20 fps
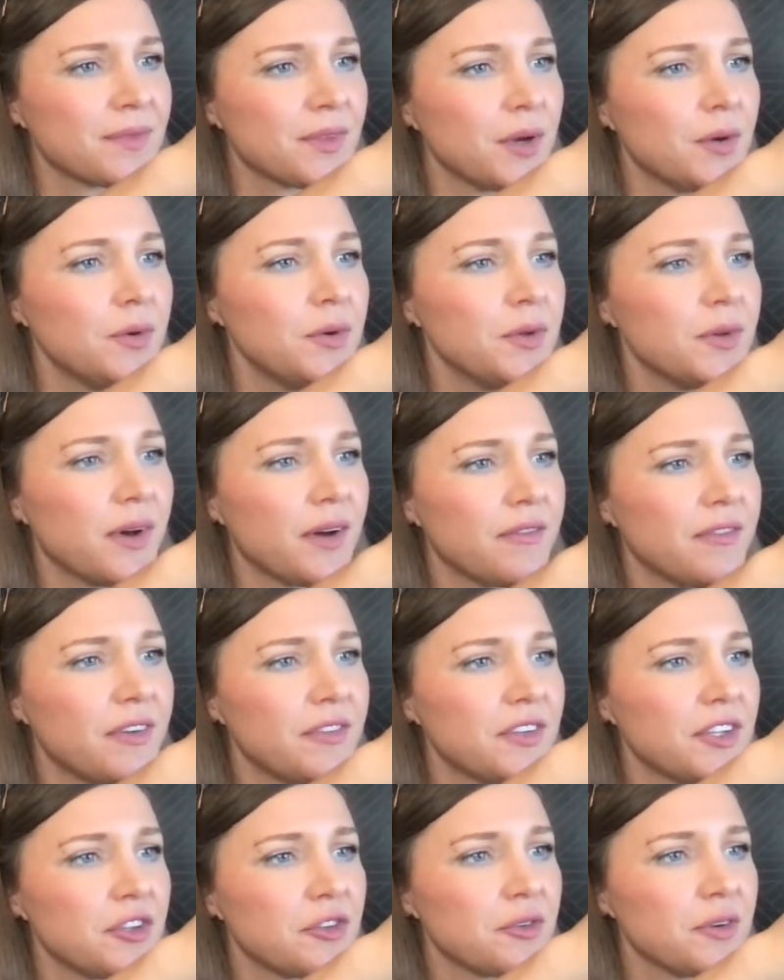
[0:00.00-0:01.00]
Oh, you have
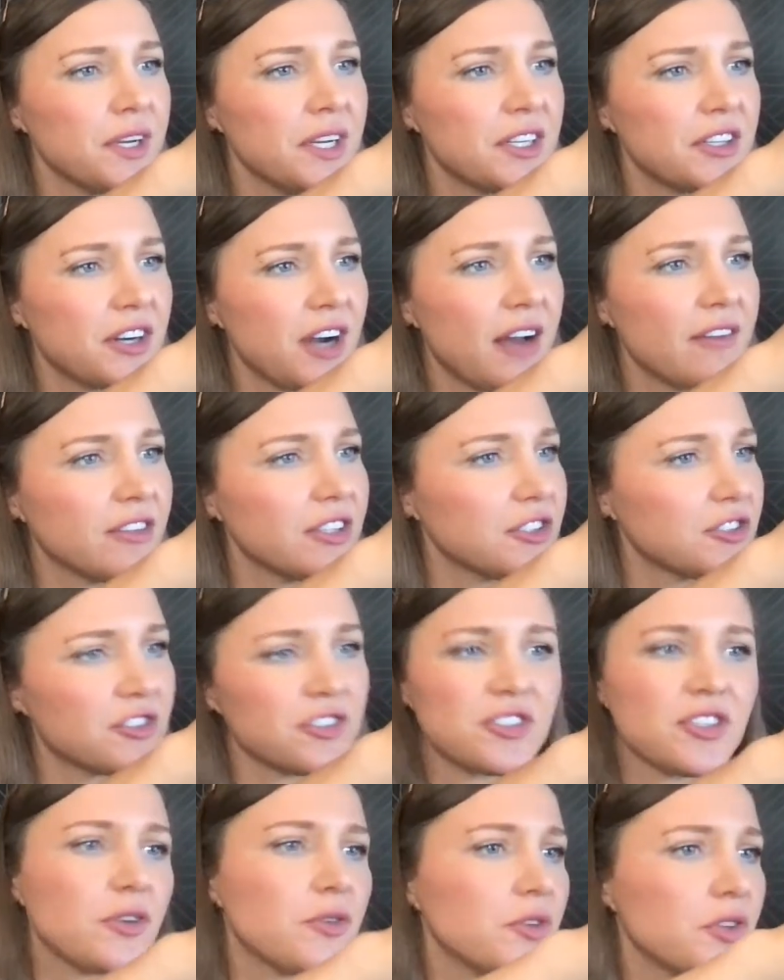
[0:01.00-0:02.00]
53 in your
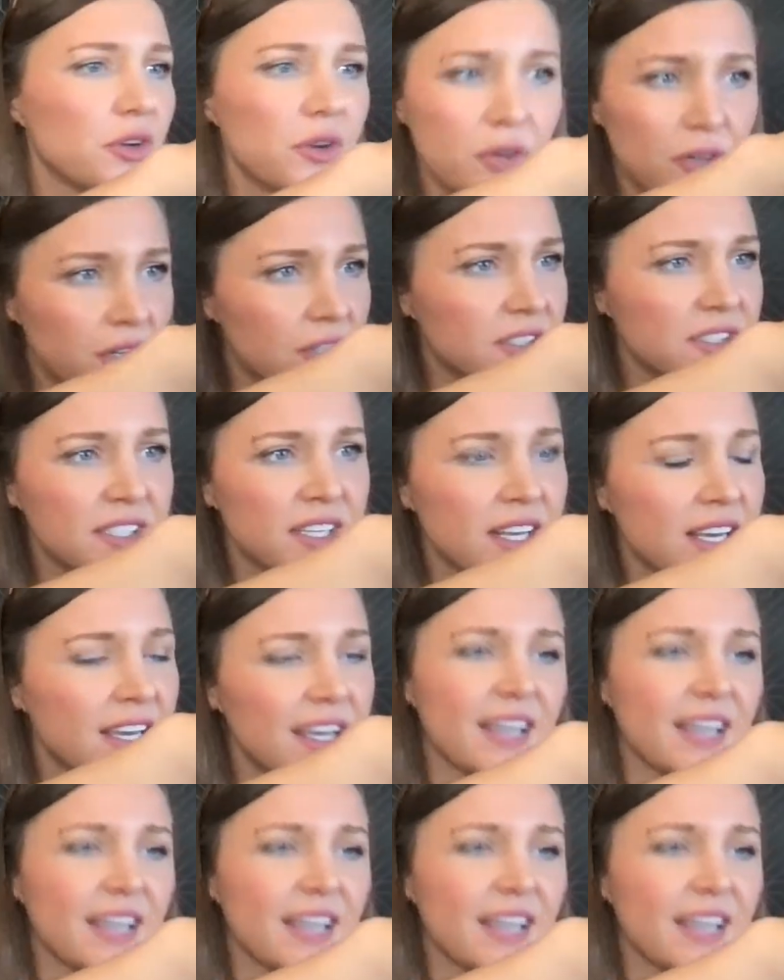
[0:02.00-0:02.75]
evolution. So yours